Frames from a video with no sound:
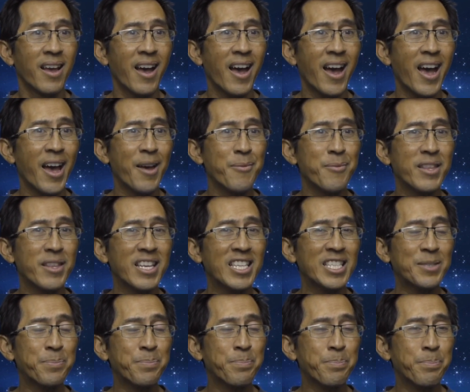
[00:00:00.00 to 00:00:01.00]
And
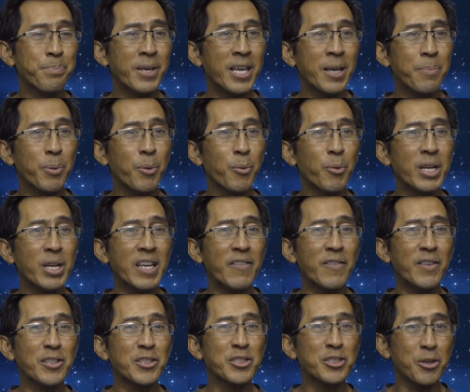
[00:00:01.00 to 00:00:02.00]
these people would
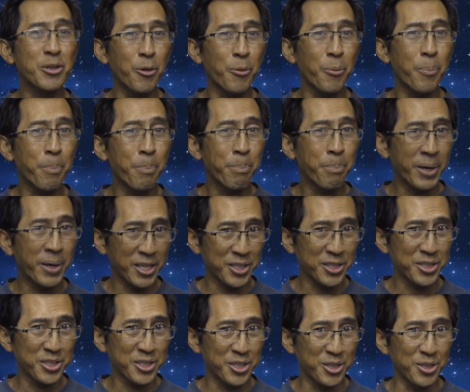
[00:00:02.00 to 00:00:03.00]
even show
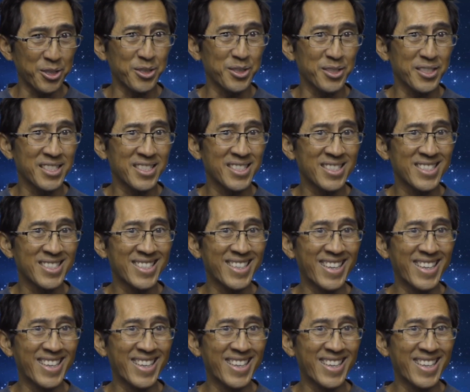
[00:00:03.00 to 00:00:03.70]
pictures.